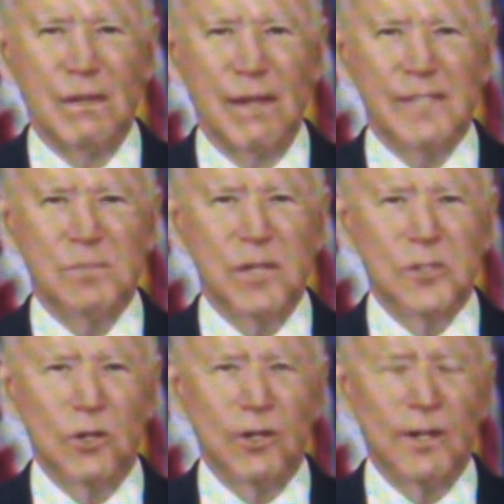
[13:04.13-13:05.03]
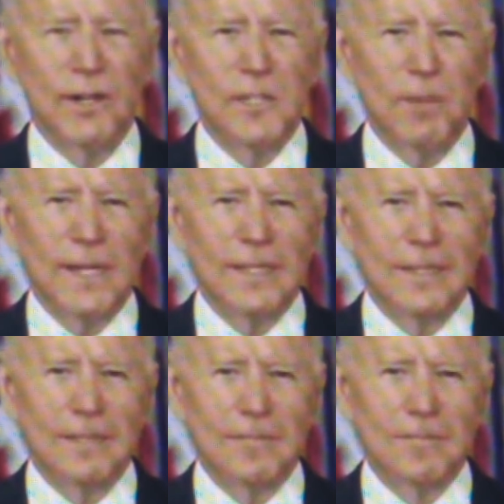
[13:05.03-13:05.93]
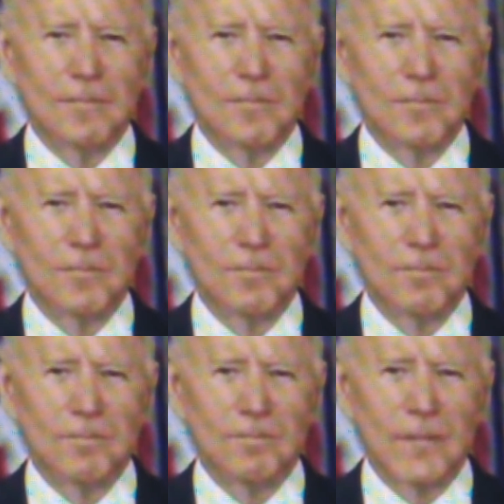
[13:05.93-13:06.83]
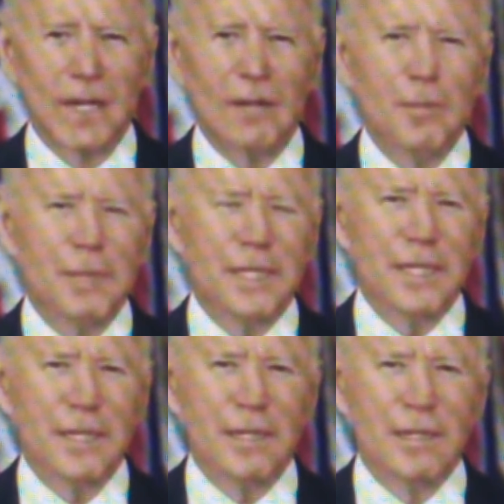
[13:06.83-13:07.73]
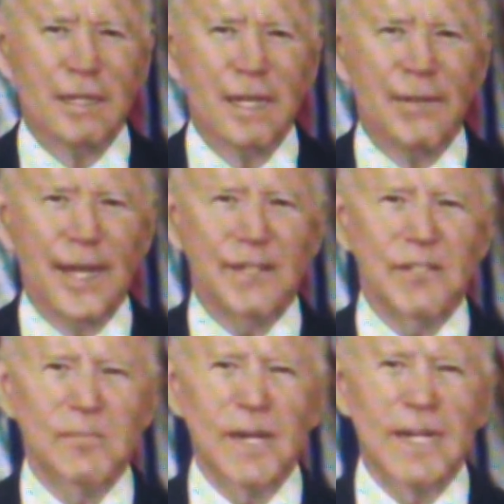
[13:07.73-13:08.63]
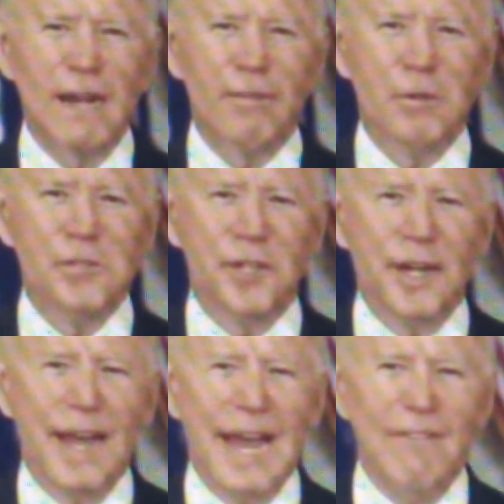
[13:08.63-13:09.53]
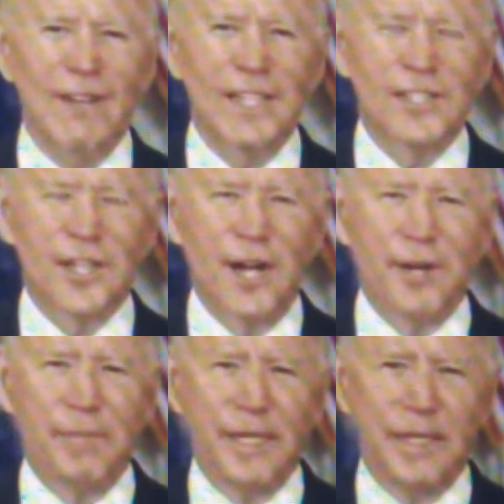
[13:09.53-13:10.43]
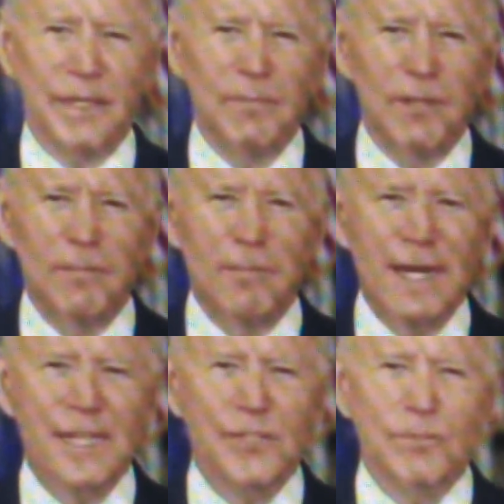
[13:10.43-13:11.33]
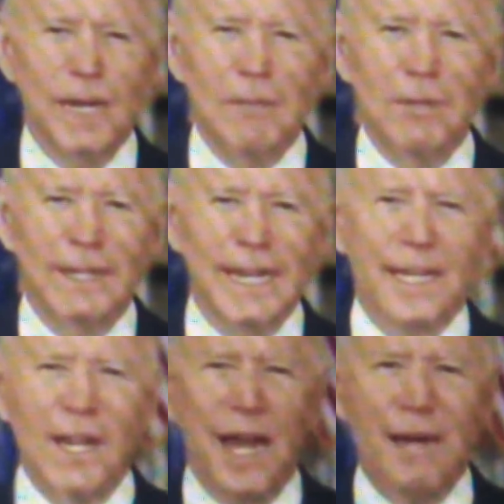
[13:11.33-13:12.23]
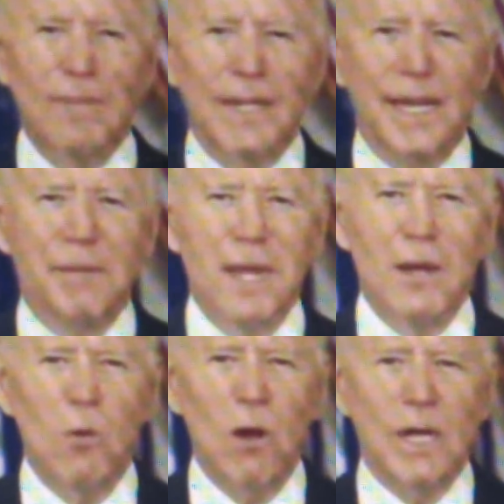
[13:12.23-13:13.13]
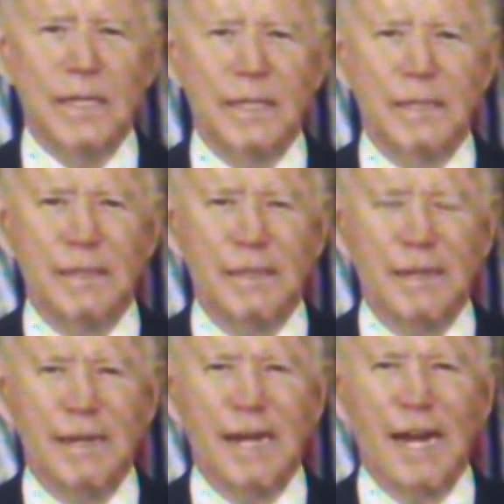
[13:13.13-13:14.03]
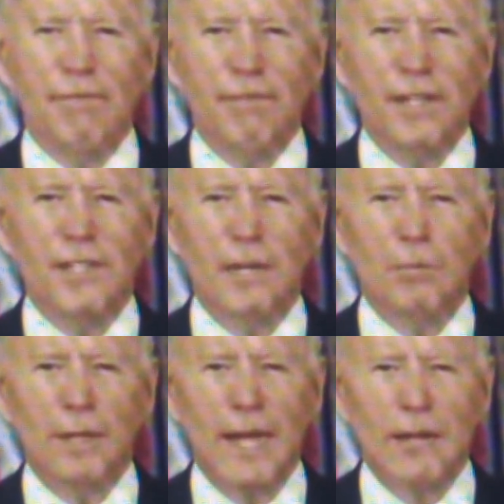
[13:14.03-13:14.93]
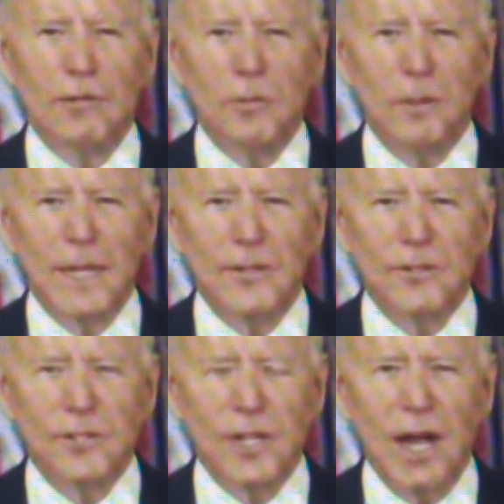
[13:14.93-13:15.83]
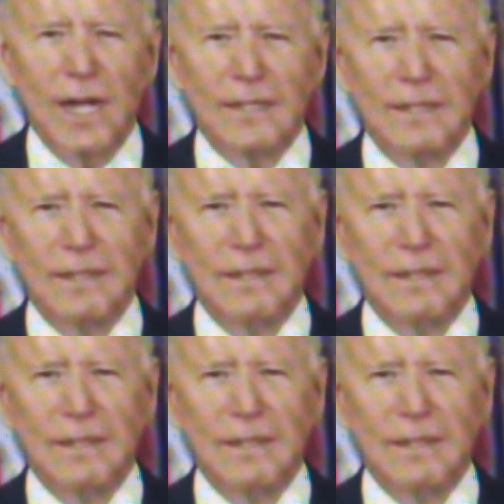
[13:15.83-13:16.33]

That's much earlier than expected. Let me be clear. That doesn't mean everyone's going to have that shot immediately, but it means you'll be able to get in line beginning May 1. Every adult will be eligible to get their shot.